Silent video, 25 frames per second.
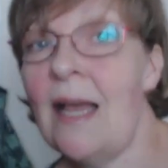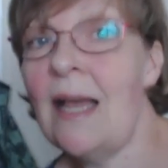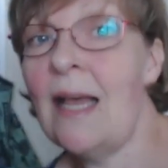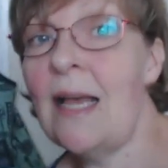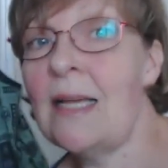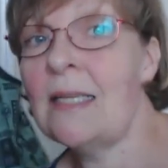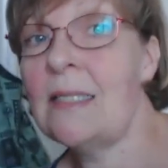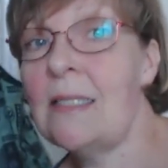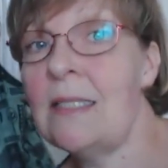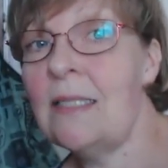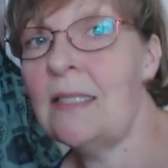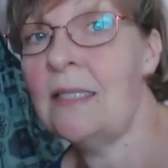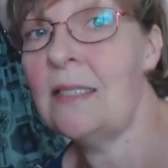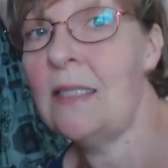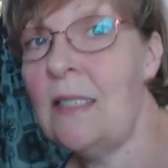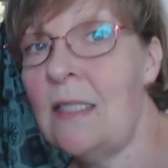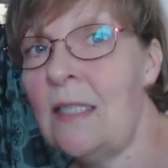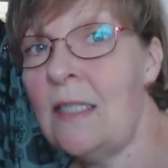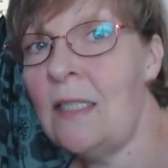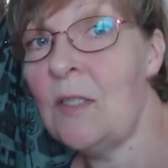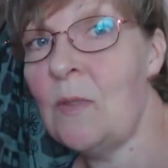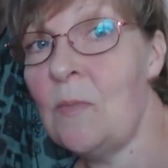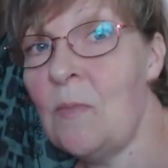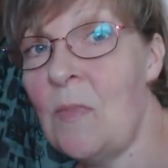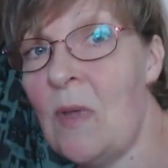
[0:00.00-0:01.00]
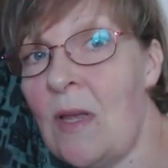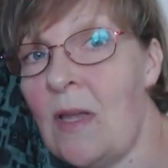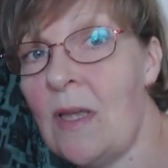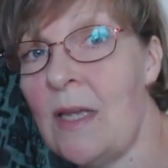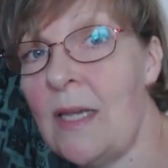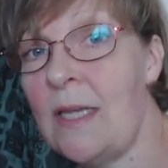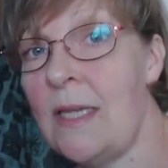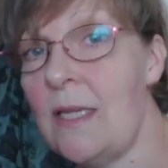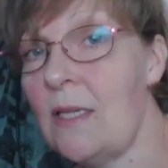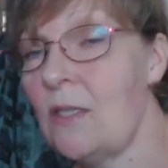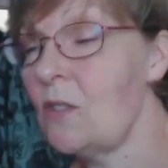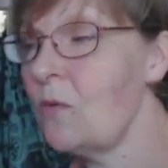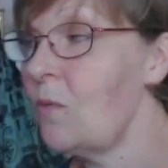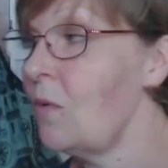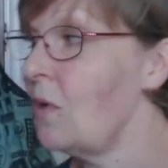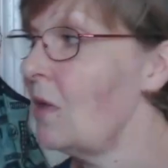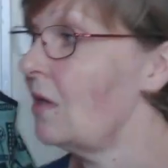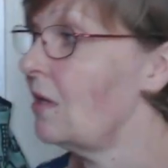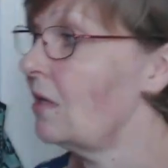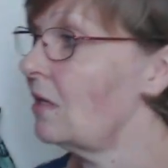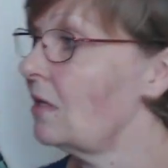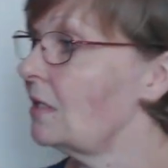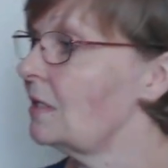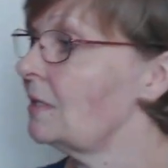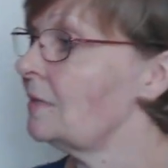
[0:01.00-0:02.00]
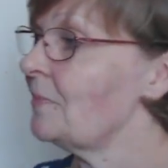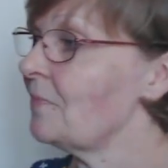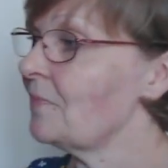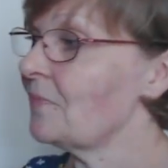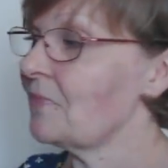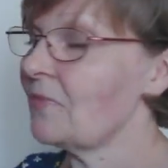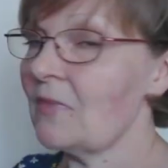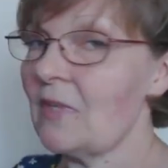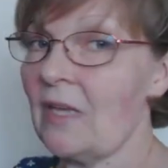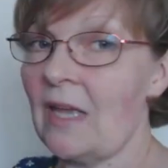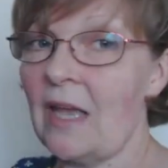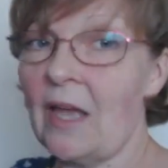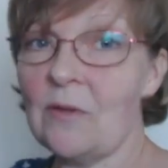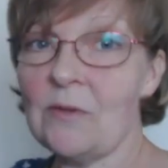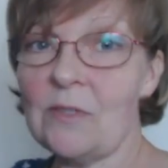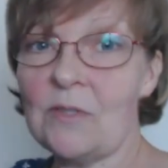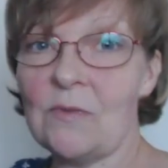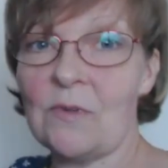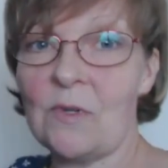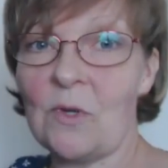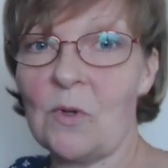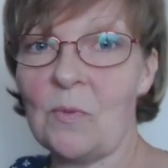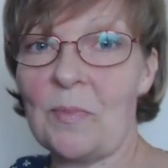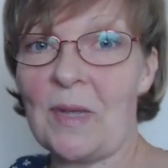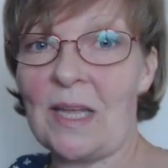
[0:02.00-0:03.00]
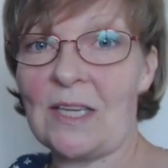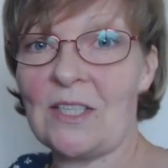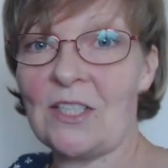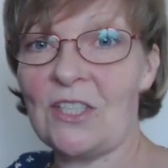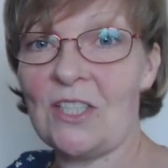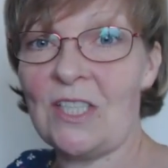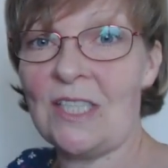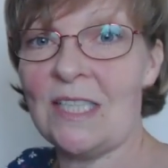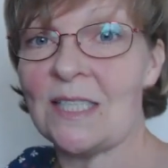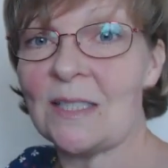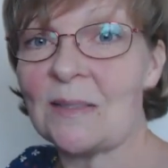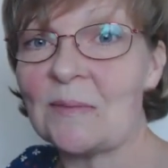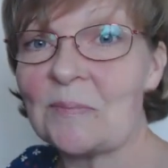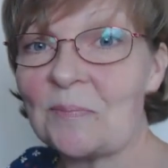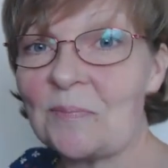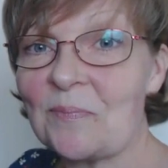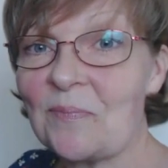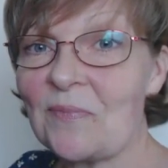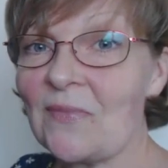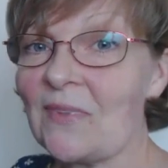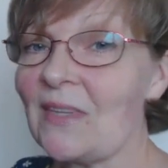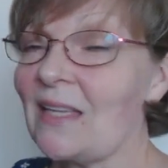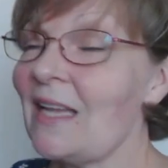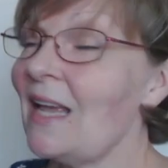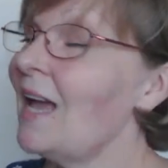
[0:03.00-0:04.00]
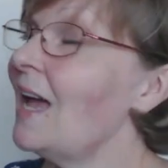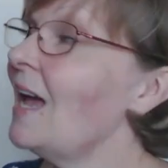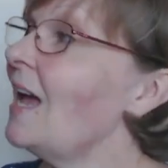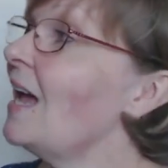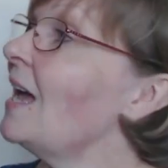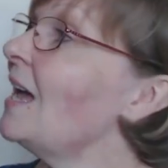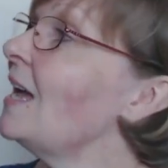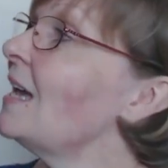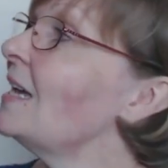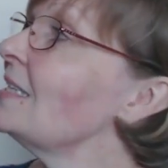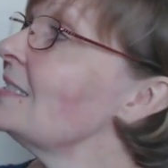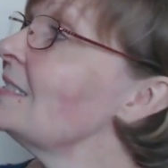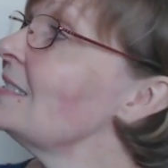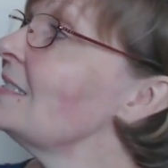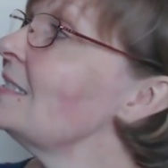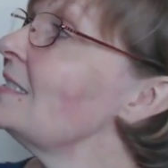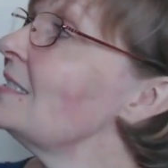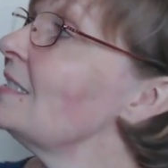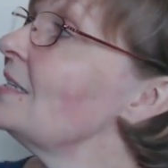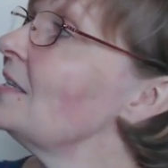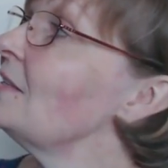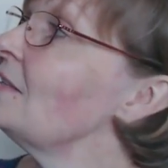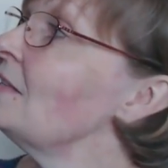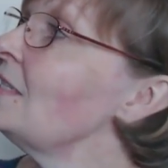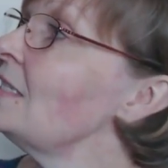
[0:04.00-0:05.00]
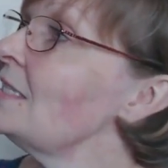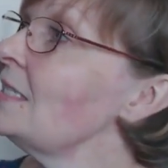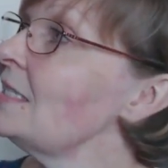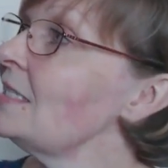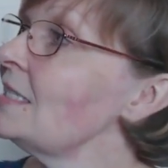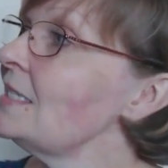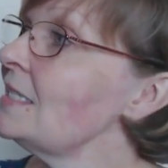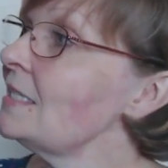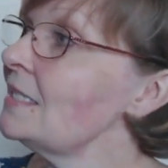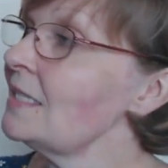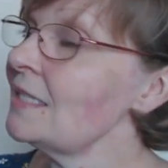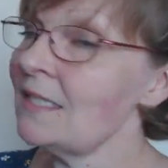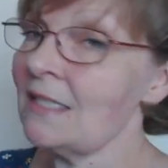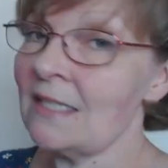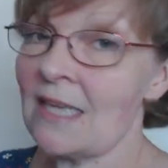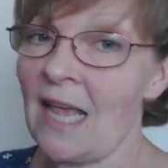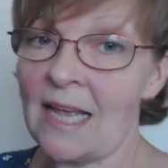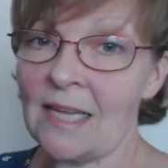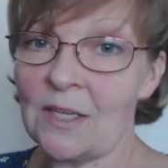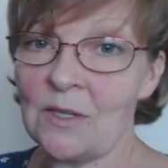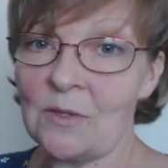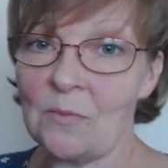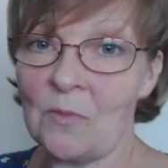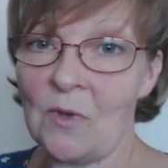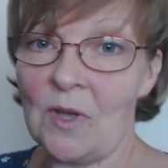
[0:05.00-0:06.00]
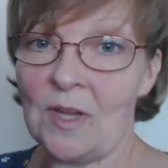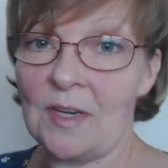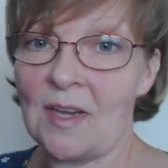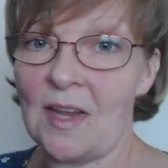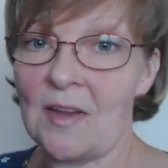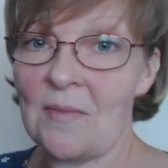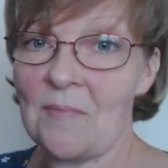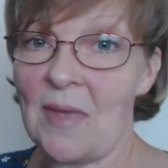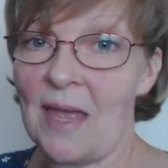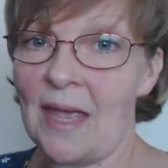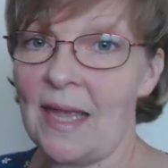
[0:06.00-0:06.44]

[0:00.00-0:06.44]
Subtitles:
and this is my toile out of an old bed sheet. And this is the second one I